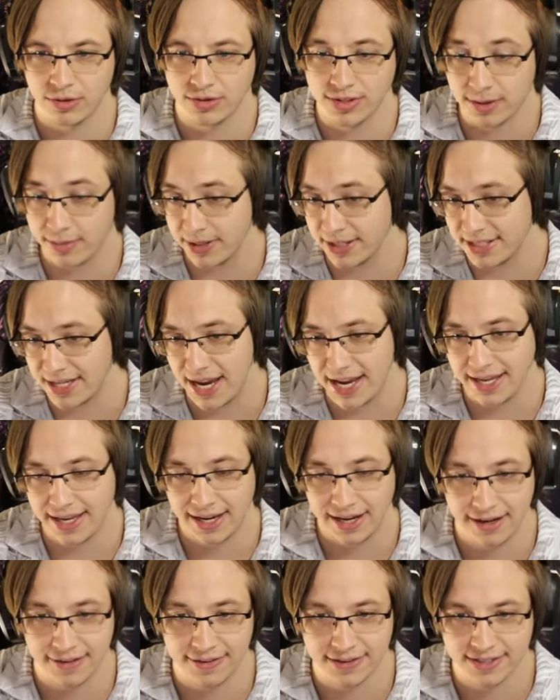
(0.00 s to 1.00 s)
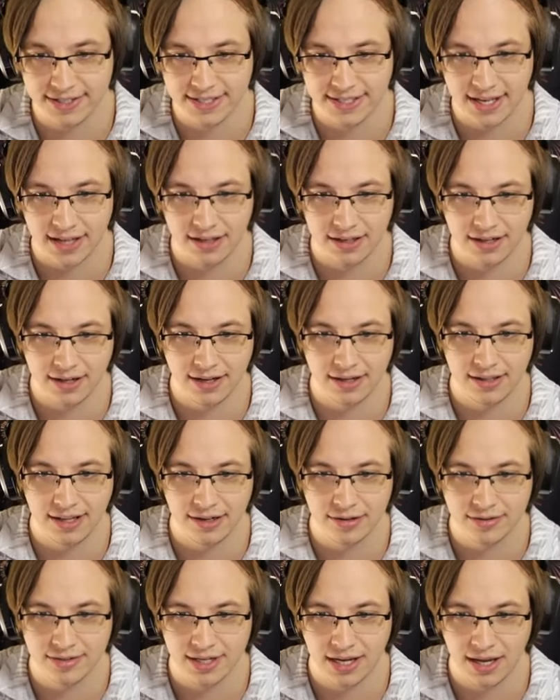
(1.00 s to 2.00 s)
So I'm going to take it and then sell it at a
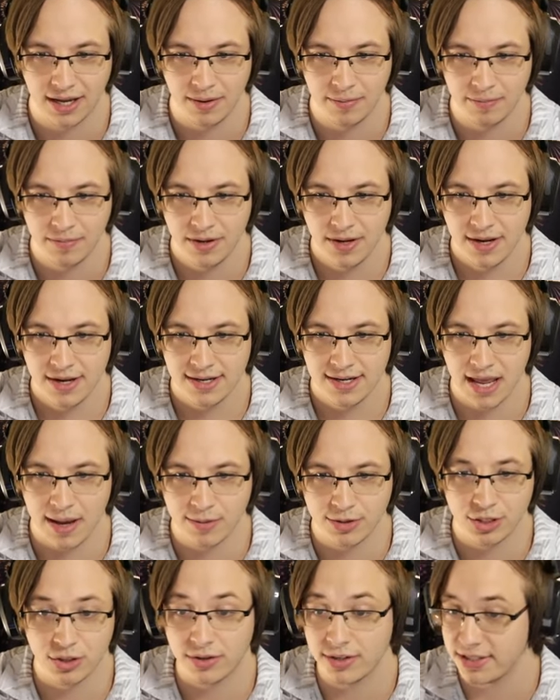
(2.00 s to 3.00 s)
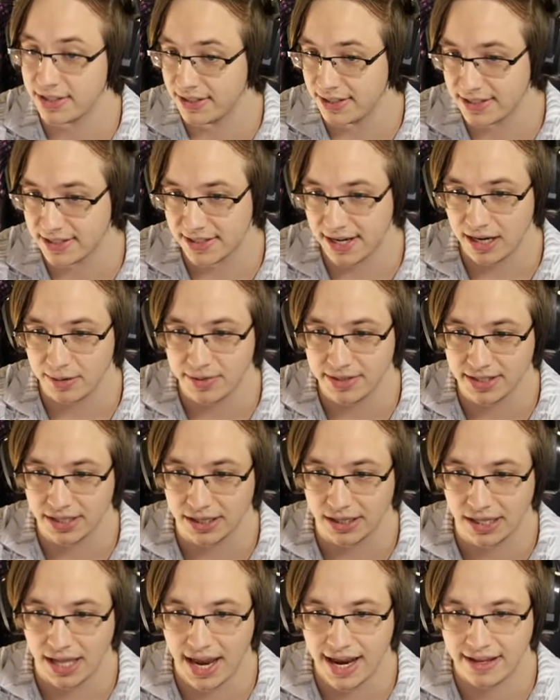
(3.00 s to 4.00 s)
later time. Damage increases distant enemies
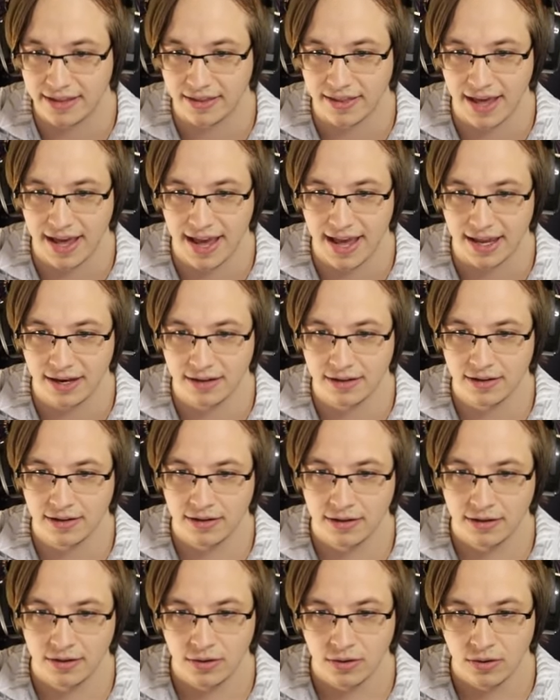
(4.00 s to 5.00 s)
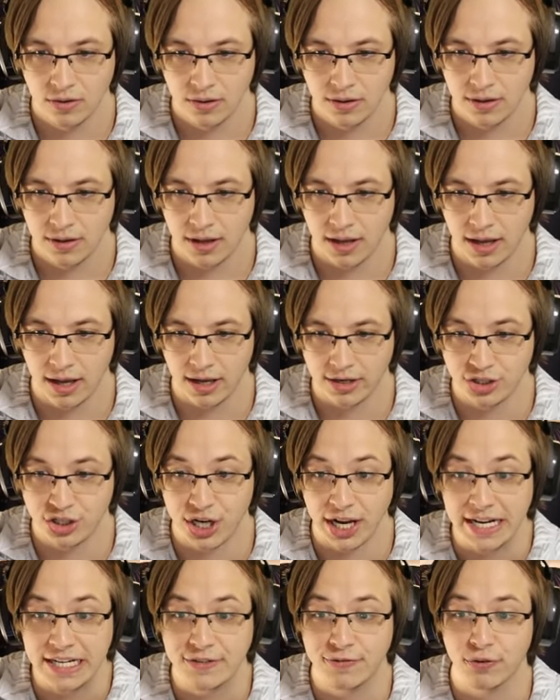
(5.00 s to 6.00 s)
like that. Uh,
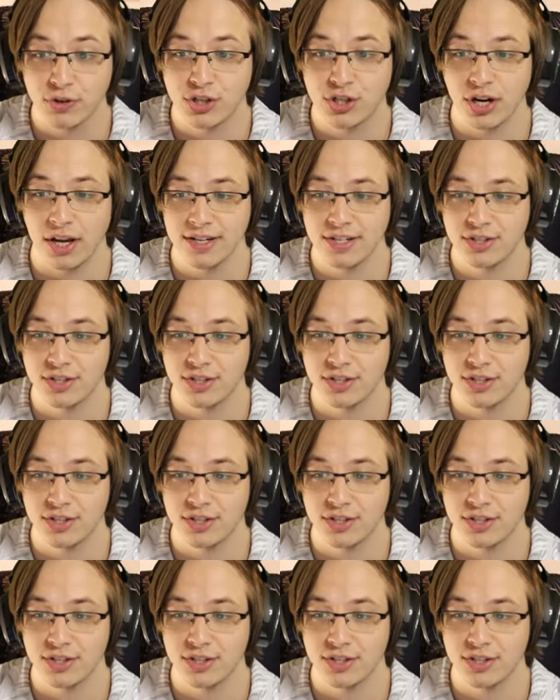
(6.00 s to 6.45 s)
chance for shots to